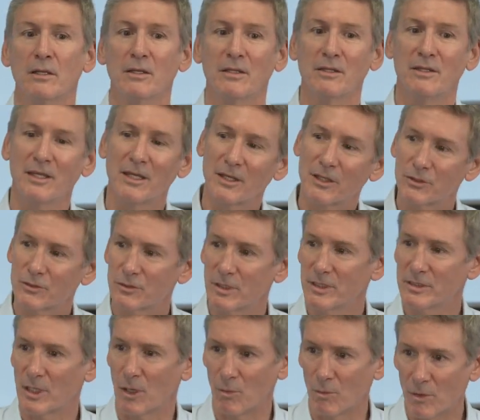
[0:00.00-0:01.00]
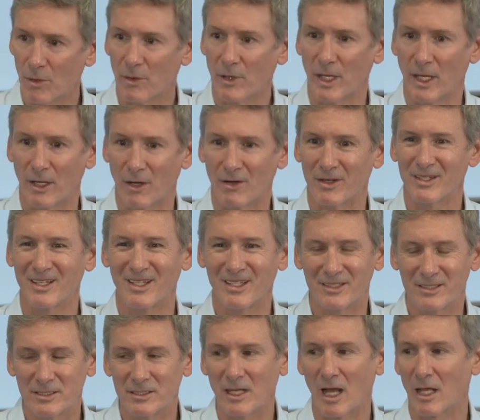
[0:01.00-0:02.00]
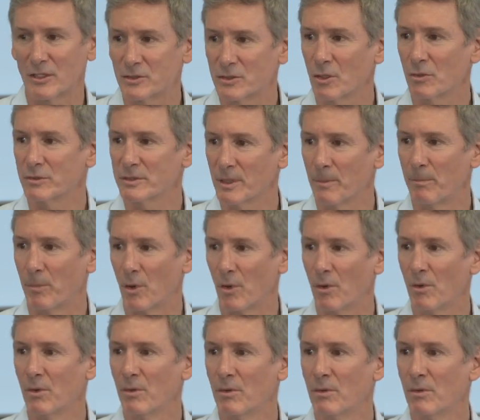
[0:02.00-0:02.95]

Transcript: The industries that we're in, are, it's not so simple.